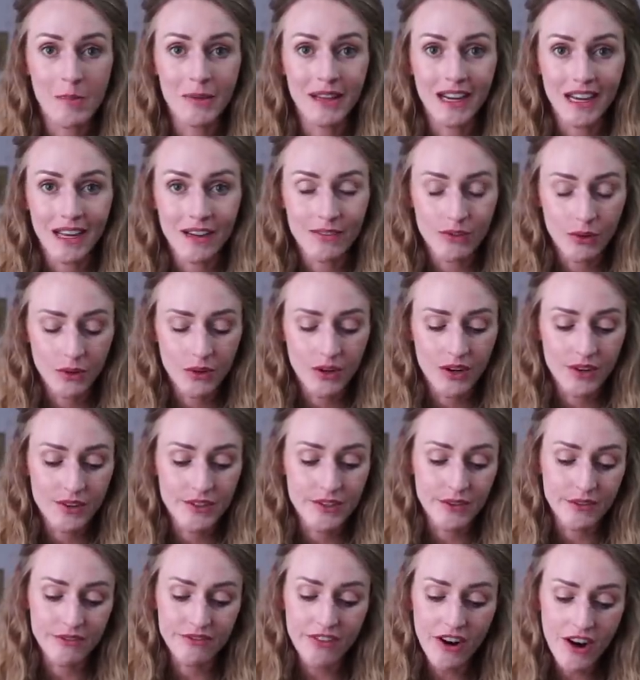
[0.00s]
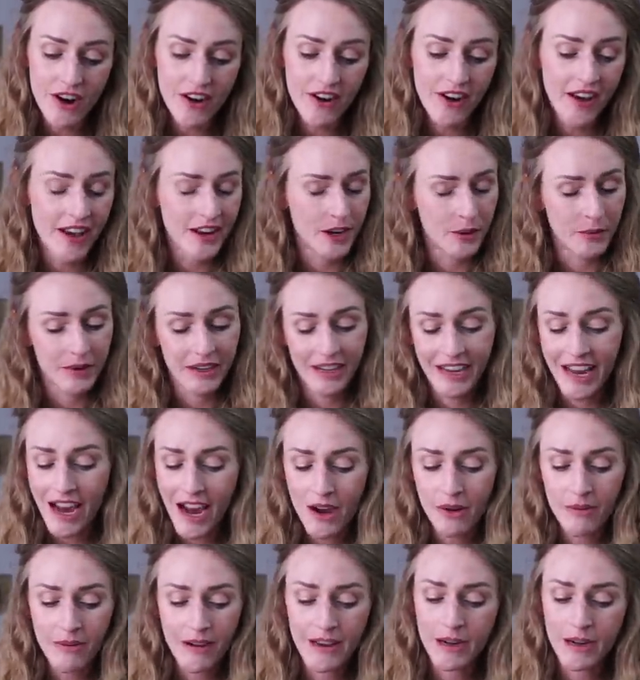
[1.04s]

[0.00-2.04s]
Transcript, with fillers: many I've ordered so far. I don't want to count.